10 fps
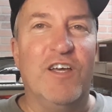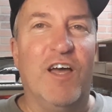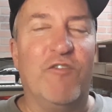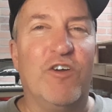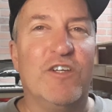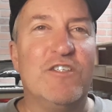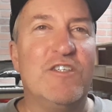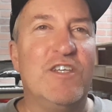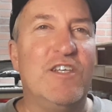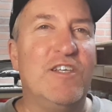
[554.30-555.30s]
I'm going to
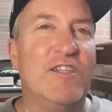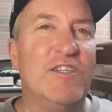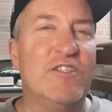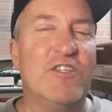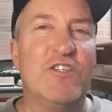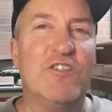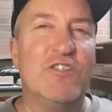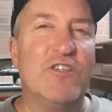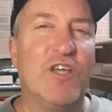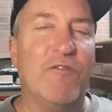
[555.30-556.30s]
see
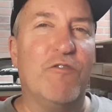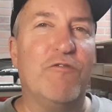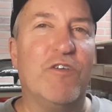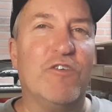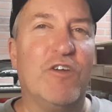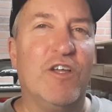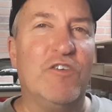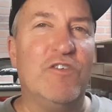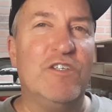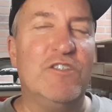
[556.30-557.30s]
listings coming from other
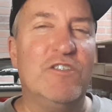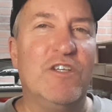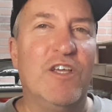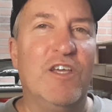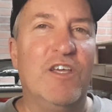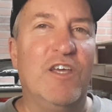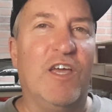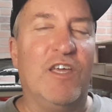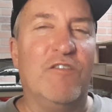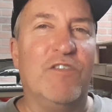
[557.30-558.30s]
countries
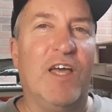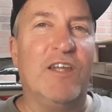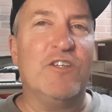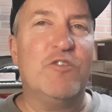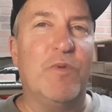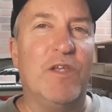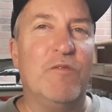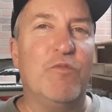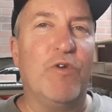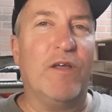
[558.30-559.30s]
and give that a
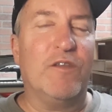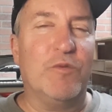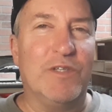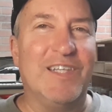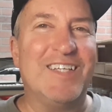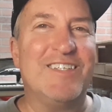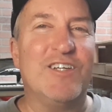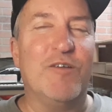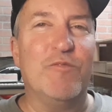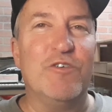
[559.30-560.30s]
spin, probably with less
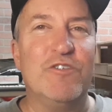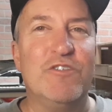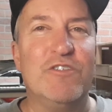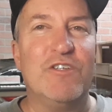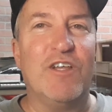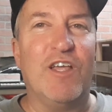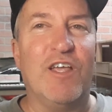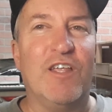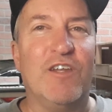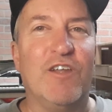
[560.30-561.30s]
numbers,
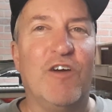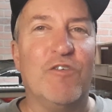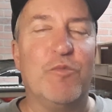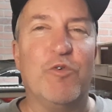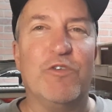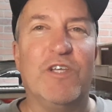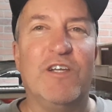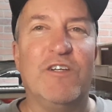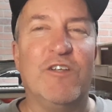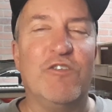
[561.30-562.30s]
and I'll report that
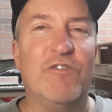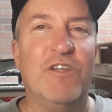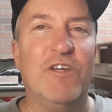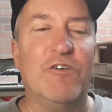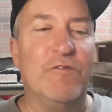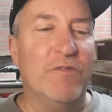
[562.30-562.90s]
in another video.